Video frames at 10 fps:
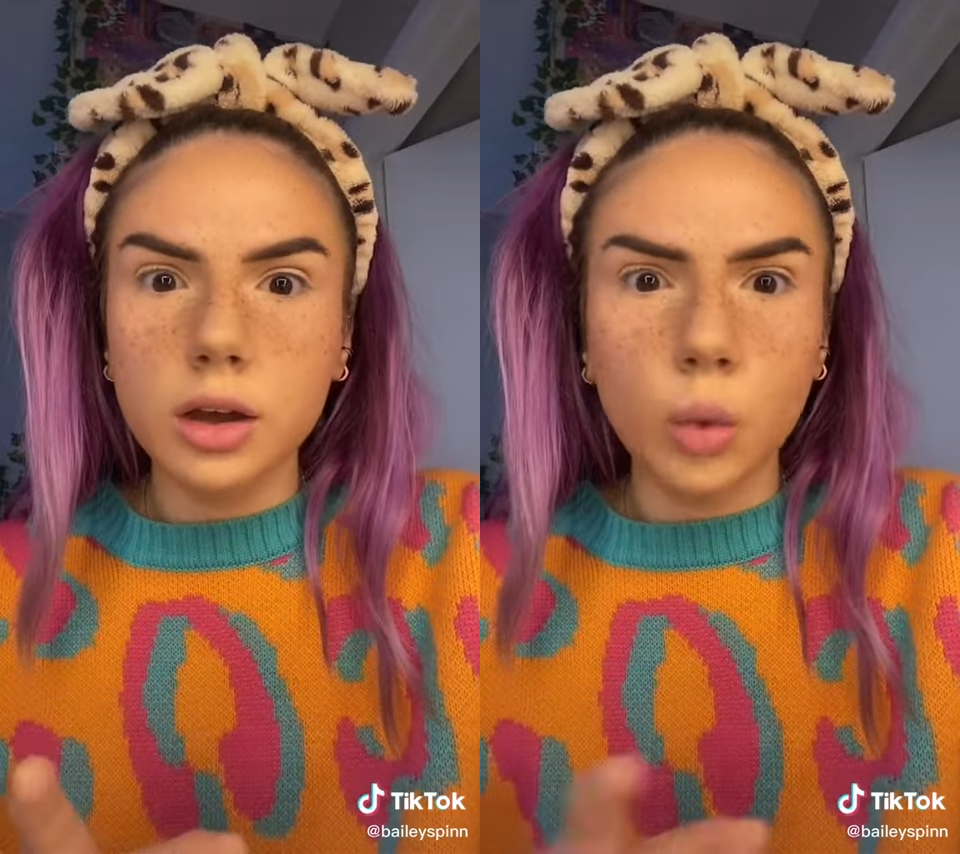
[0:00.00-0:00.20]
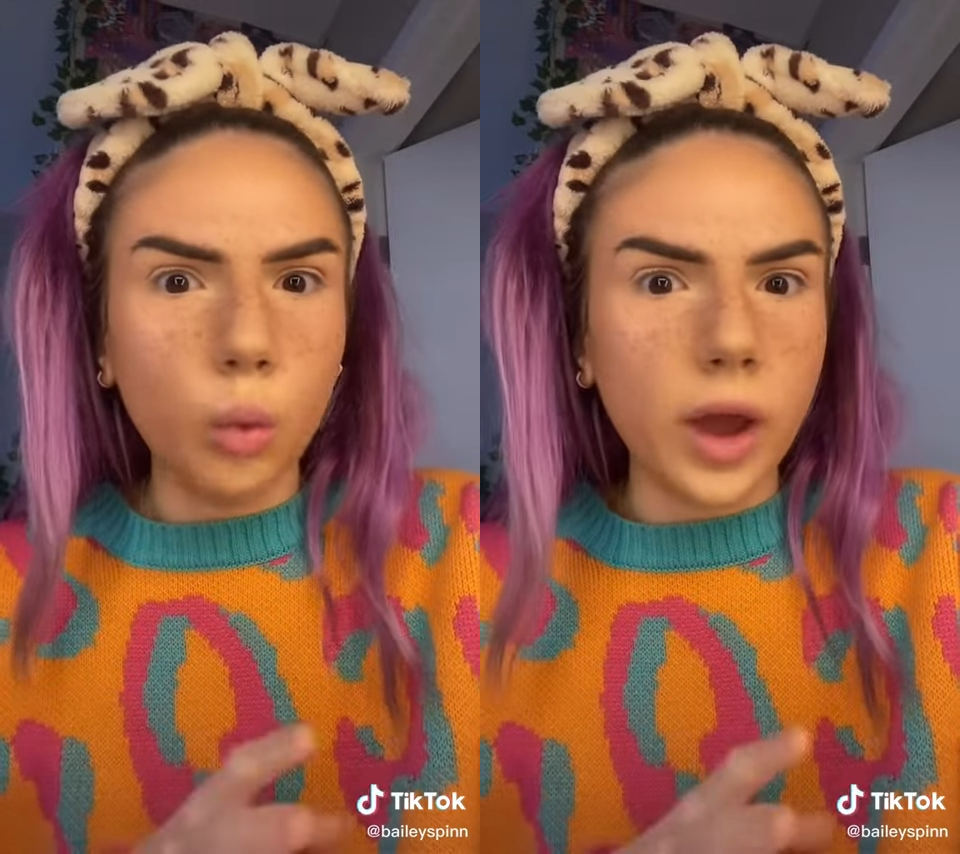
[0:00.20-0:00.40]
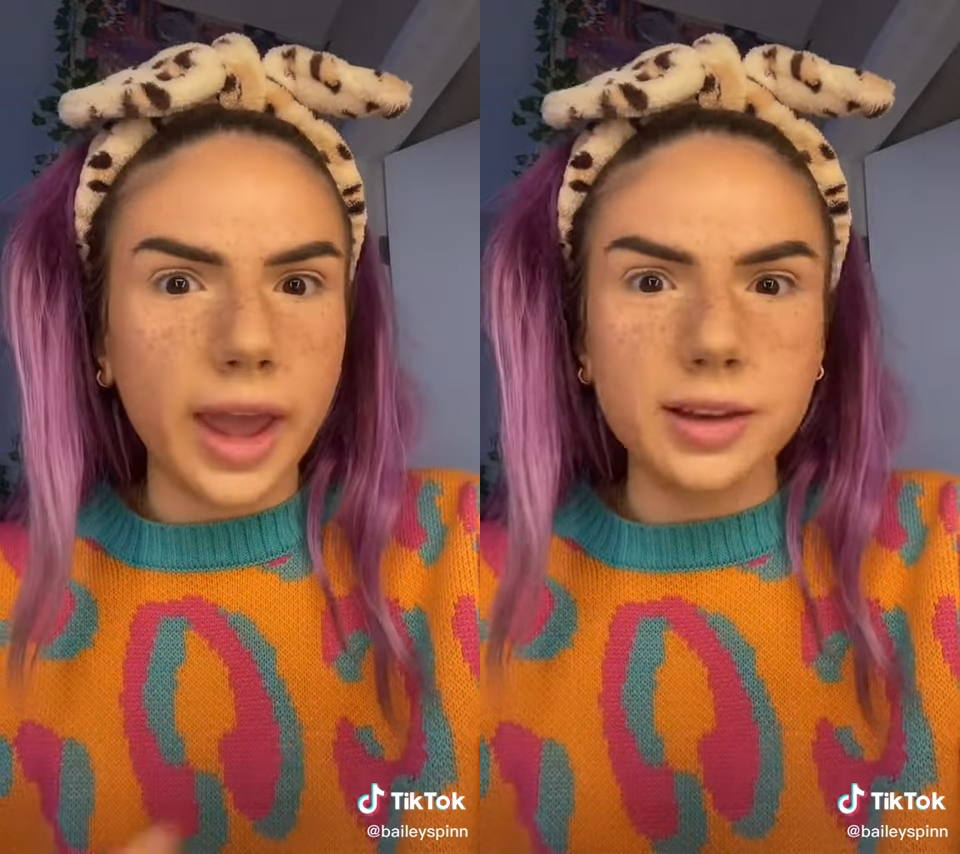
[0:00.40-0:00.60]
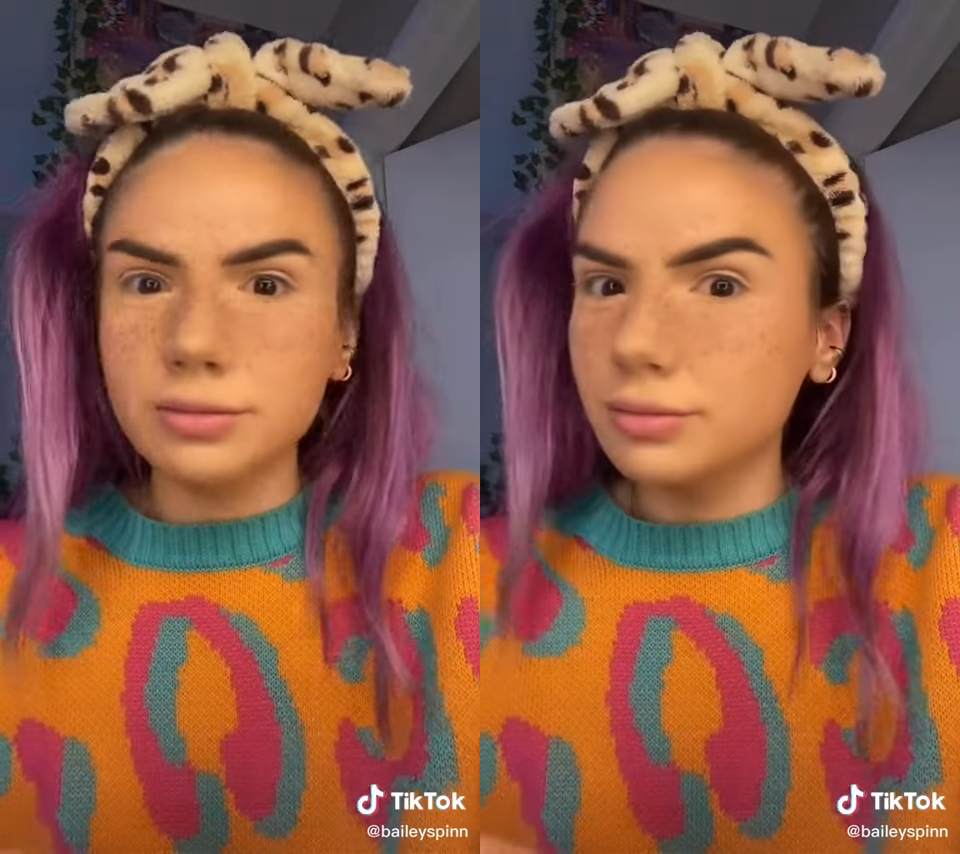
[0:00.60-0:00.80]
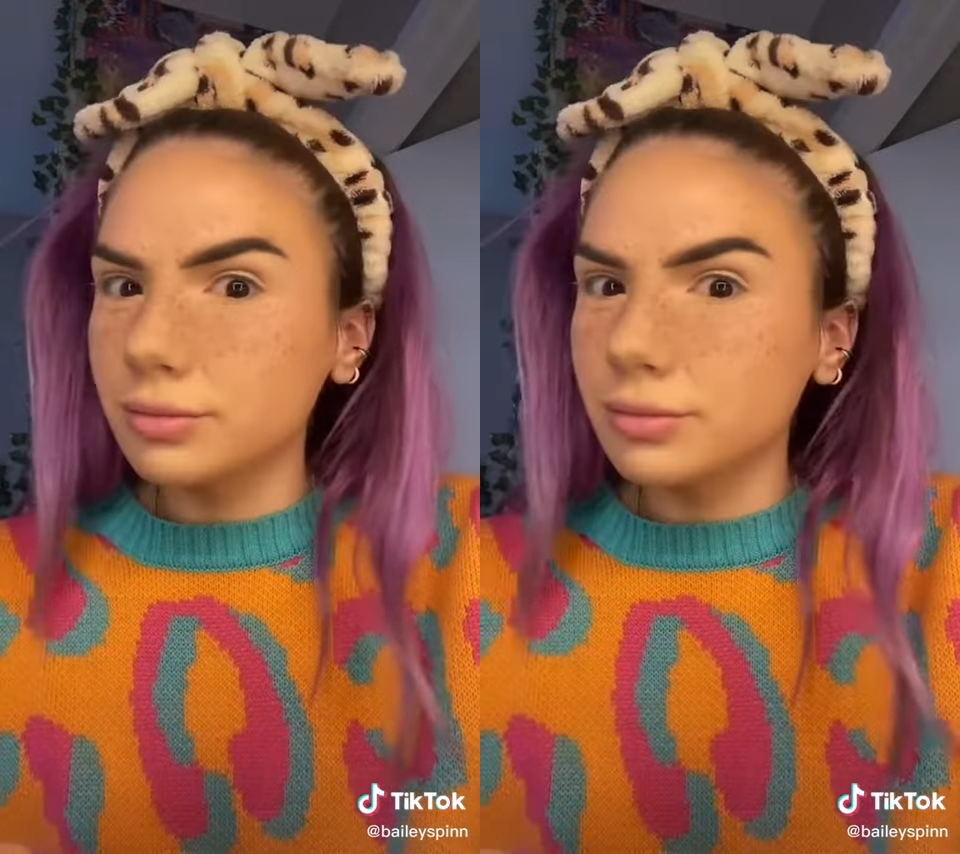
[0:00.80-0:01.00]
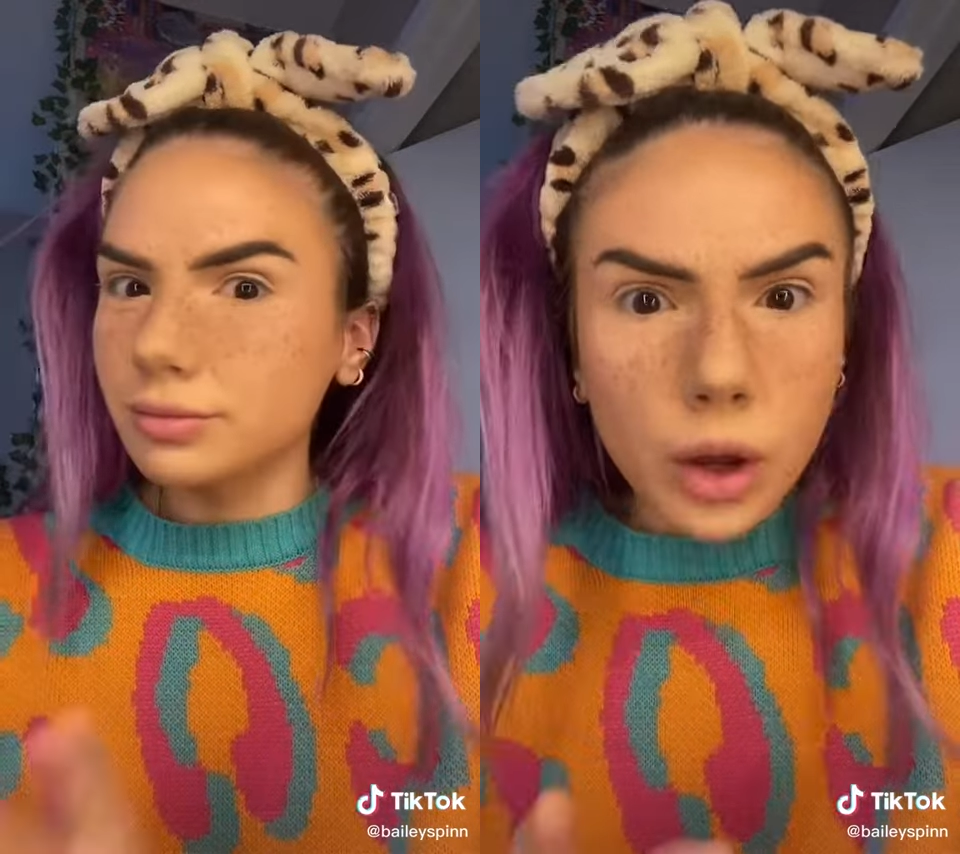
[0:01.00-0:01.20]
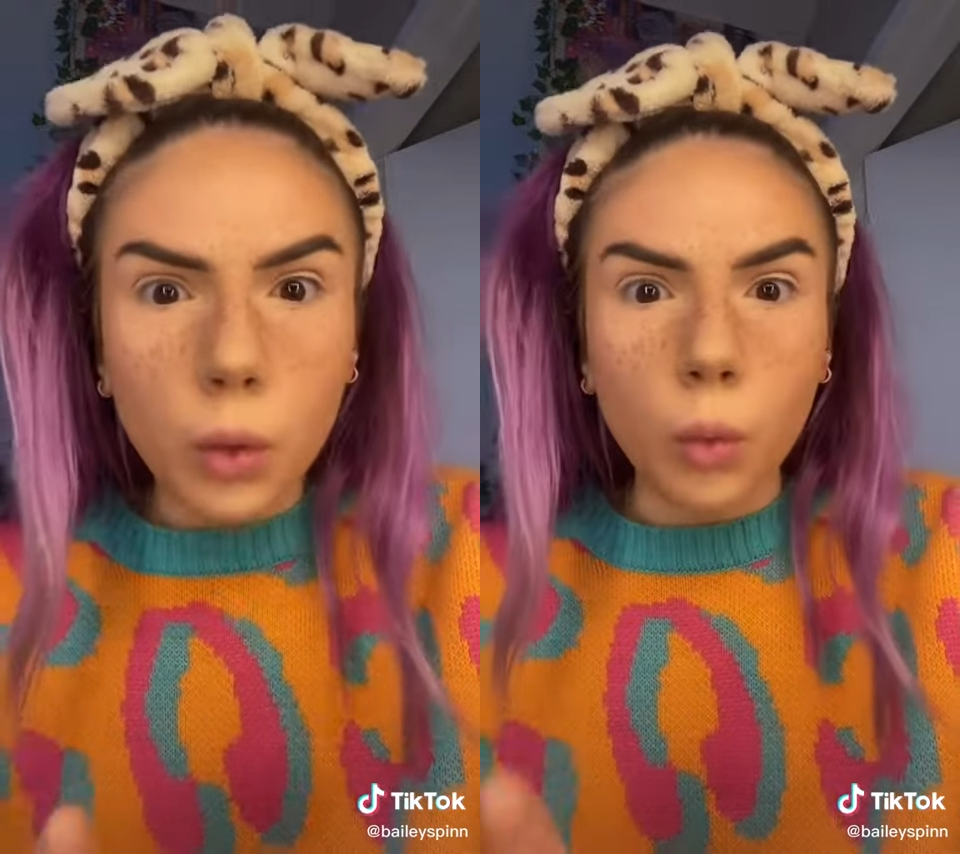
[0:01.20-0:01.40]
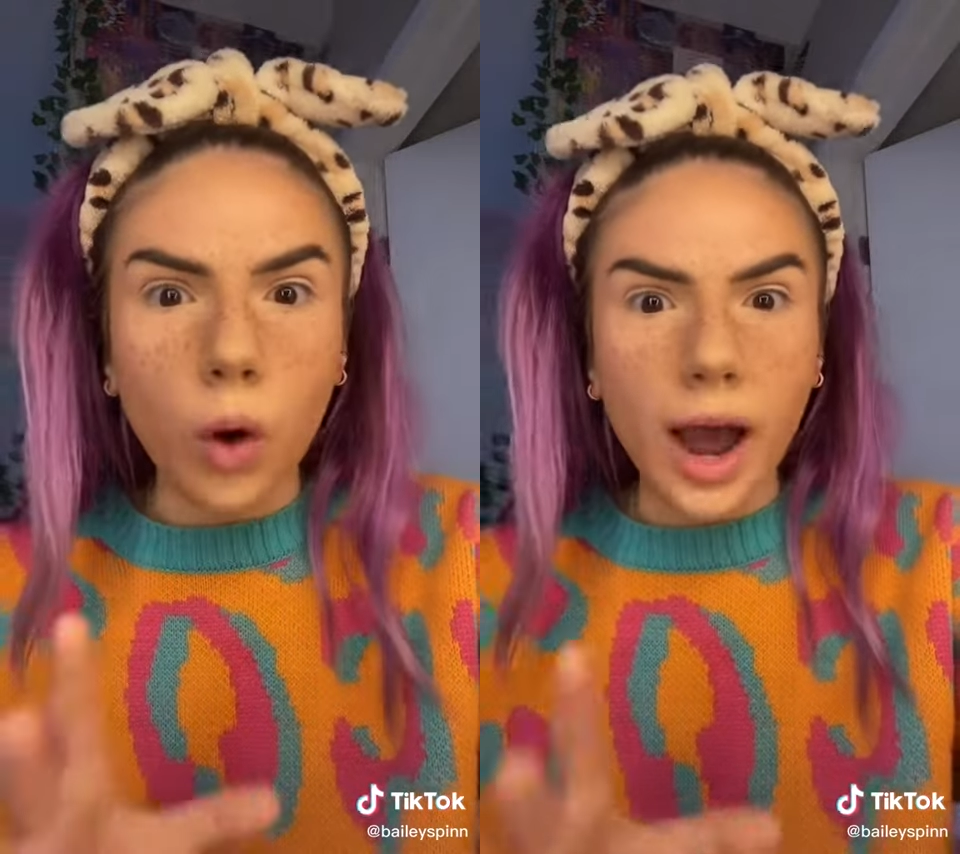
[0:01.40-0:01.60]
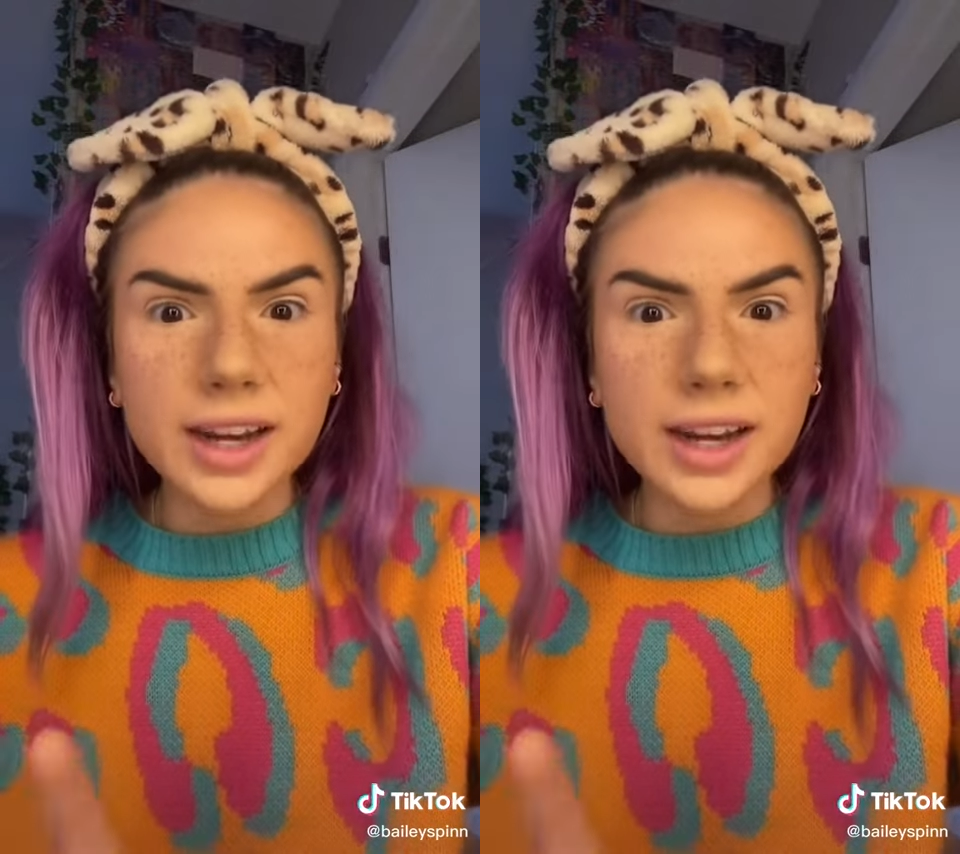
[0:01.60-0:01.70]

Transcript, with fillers: Wait, why